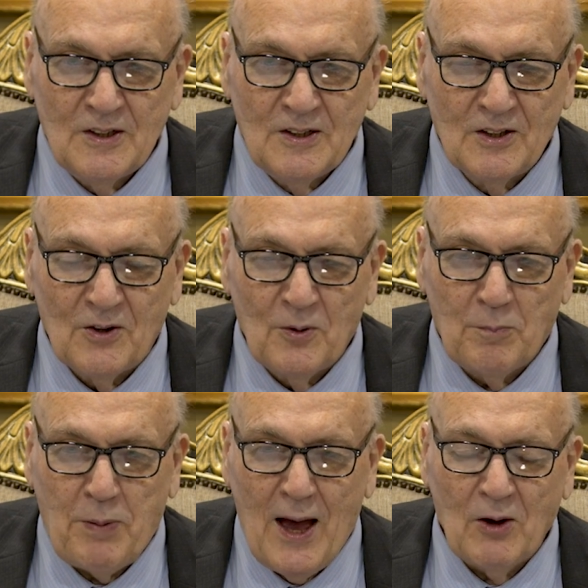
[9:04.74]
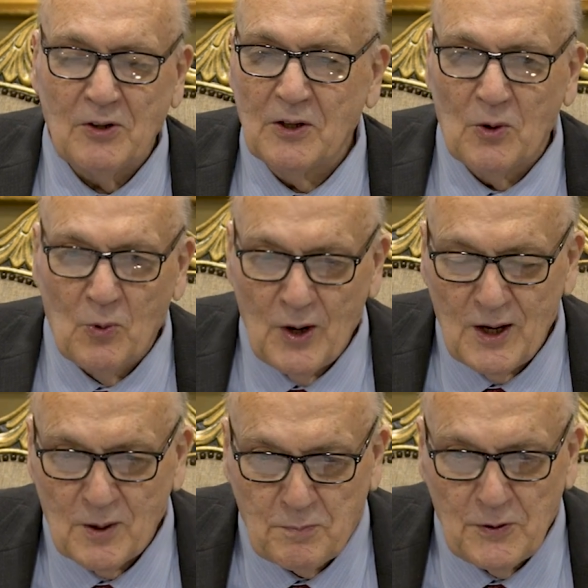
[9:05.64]
you know, pounding
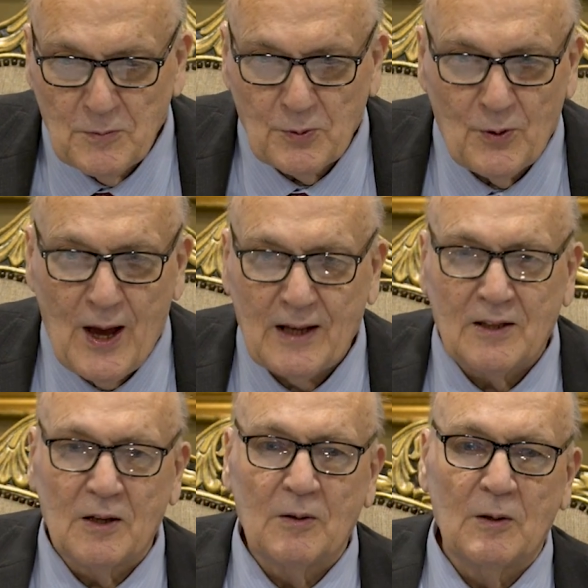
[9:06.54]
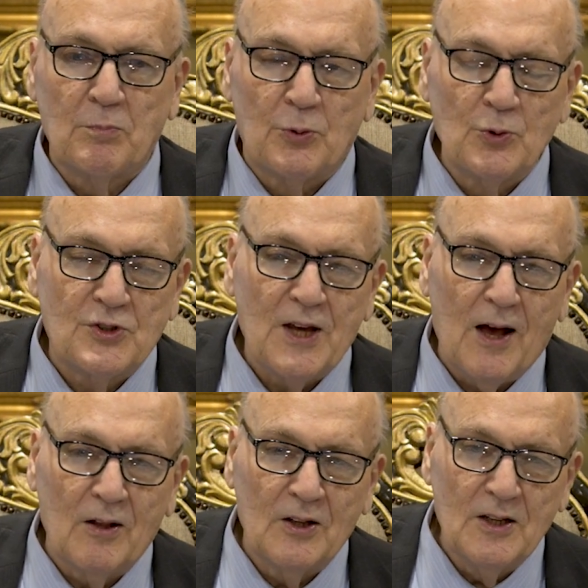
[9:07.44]
away at people, acting in
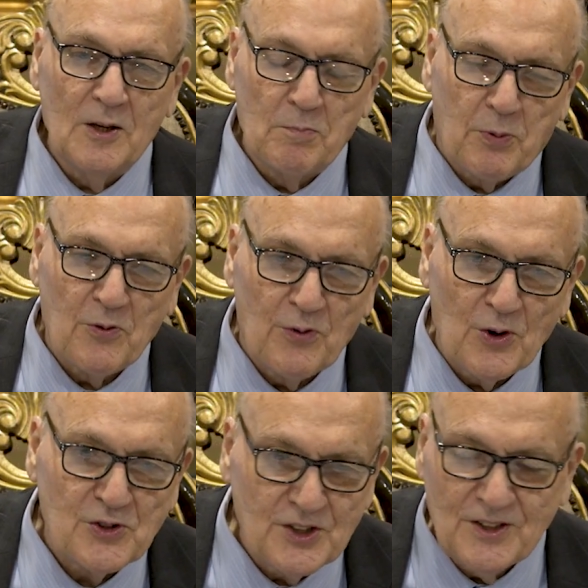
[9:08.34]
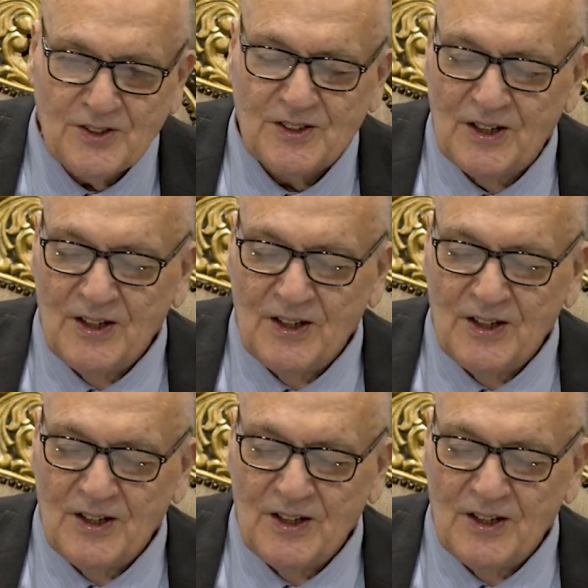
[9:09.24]
brutality and perverseness.